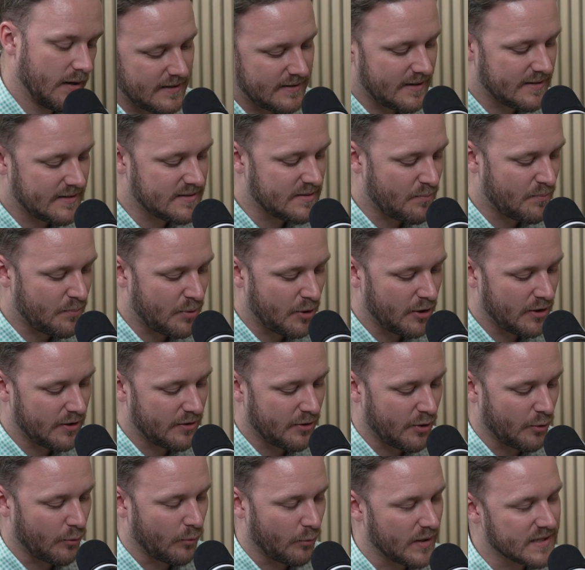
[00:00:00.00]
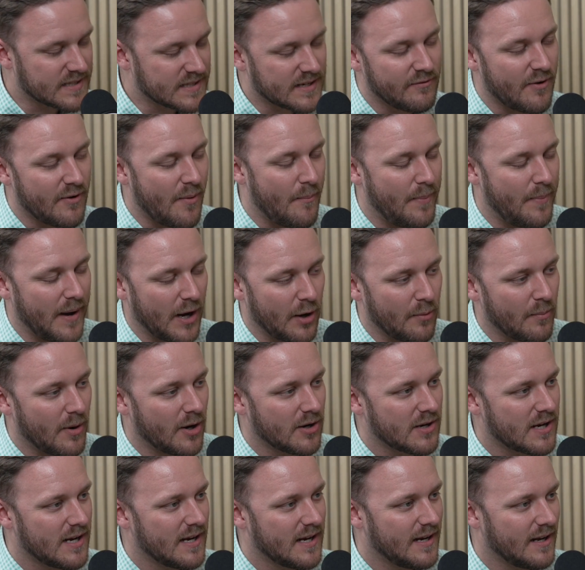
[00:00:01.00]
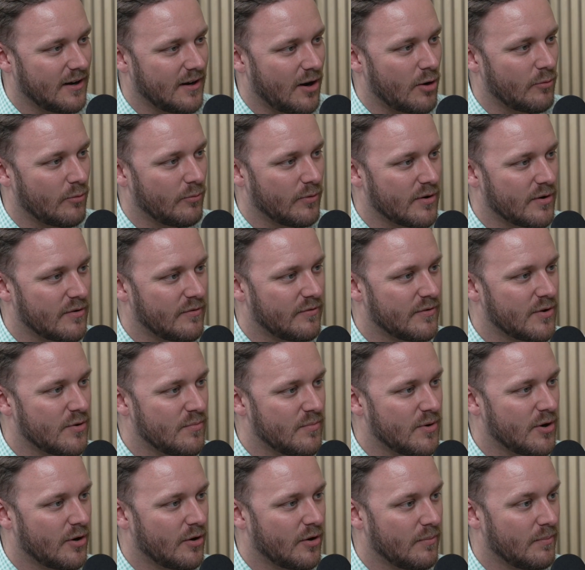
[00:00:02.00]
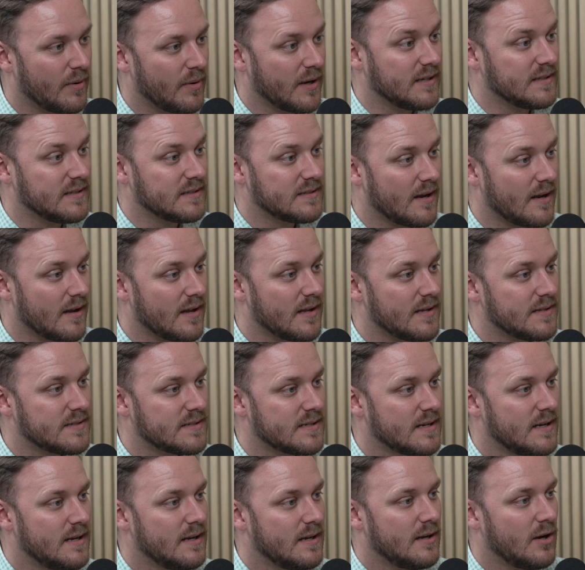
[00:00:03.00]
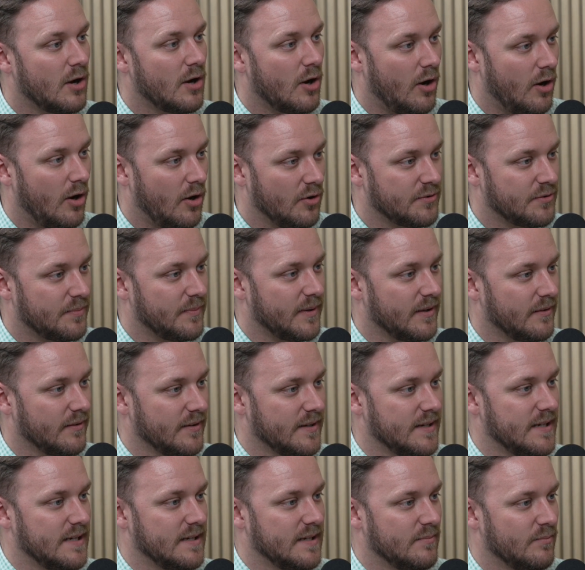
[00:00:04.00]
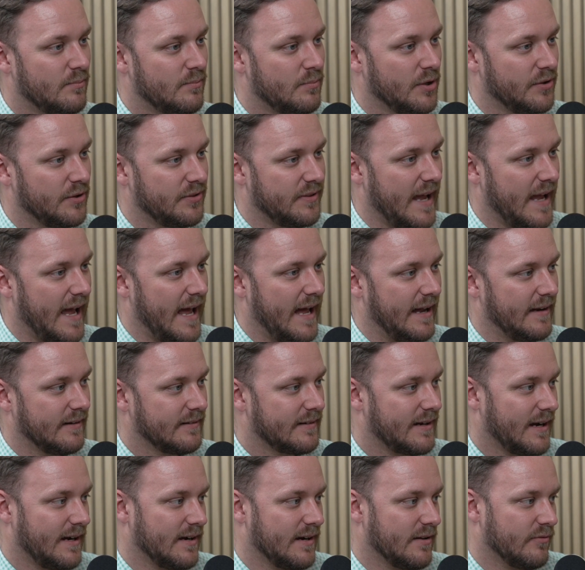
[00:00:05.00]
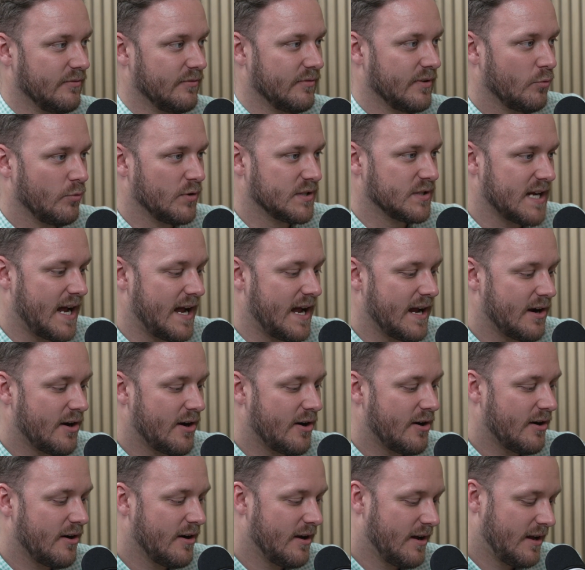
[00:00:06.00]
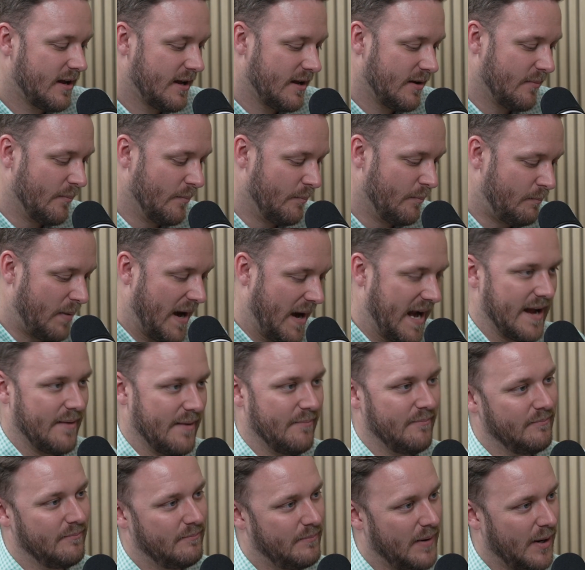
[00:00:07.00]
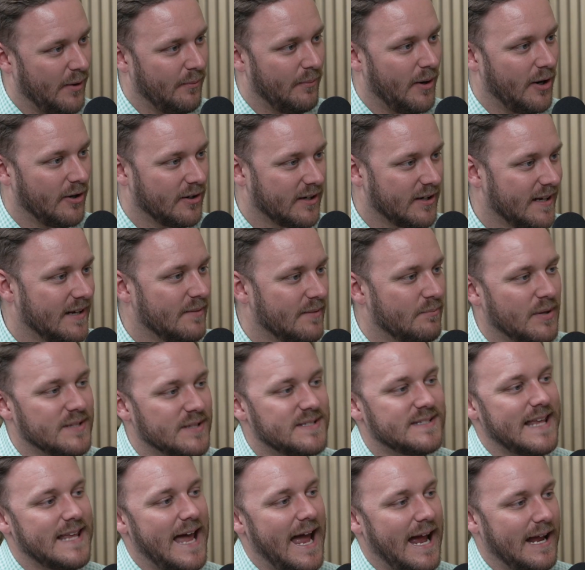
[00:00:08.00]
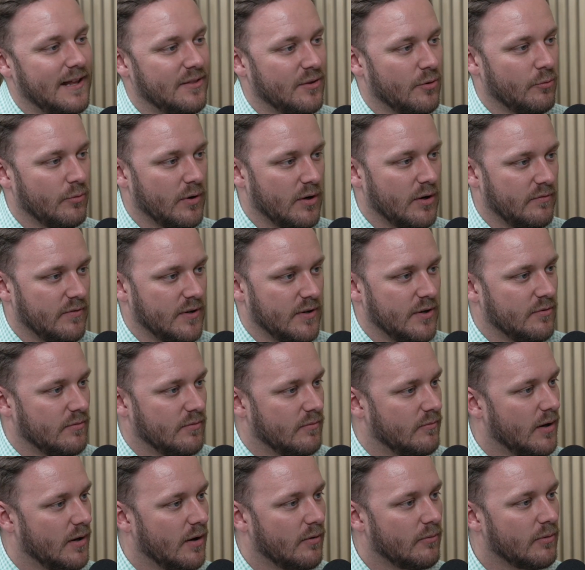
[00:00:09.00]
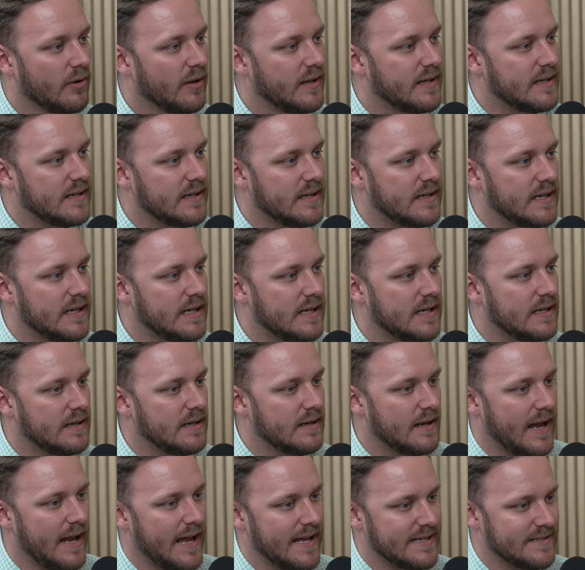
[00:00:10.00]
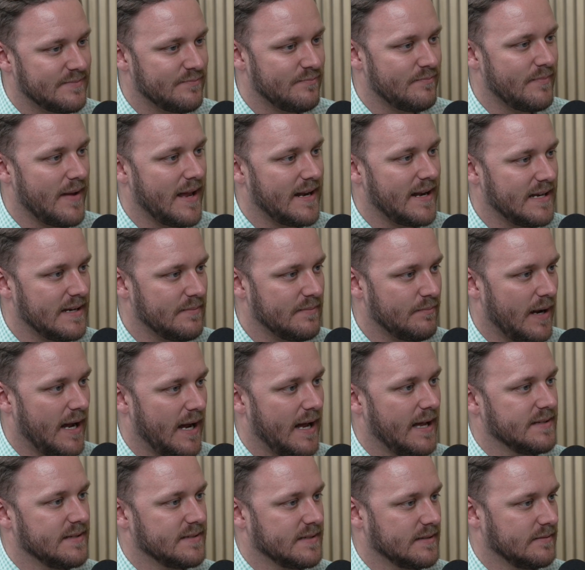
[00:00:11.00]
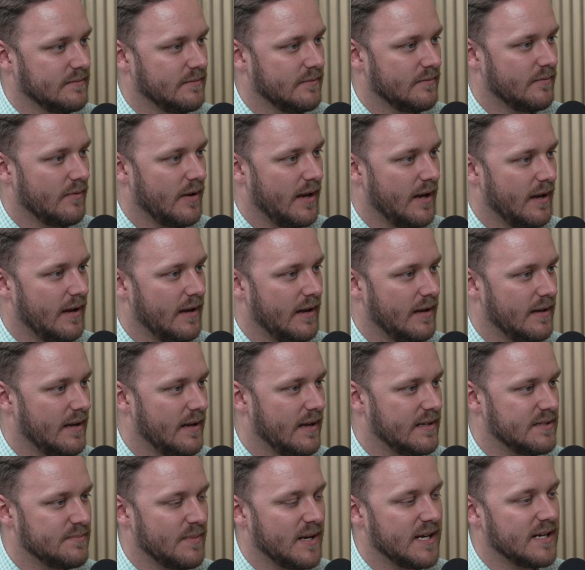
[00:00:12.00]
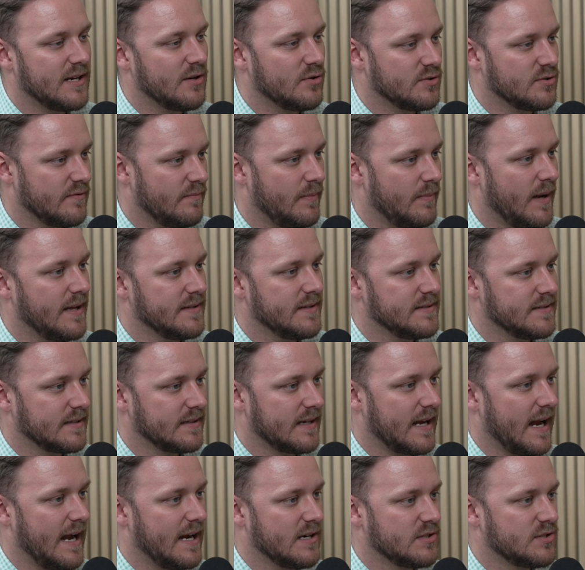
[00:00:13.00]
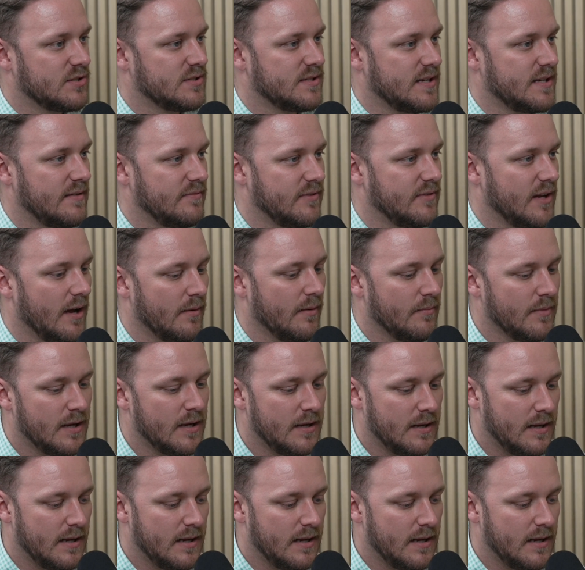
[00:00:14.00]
It doesn't put the risk of a bear market in our rearview mirror, but it does ultimately put that kind of retire, bam, bear market, puts that in the rear view. We don't really need as many bonds and as many years of bonds and cash saved up.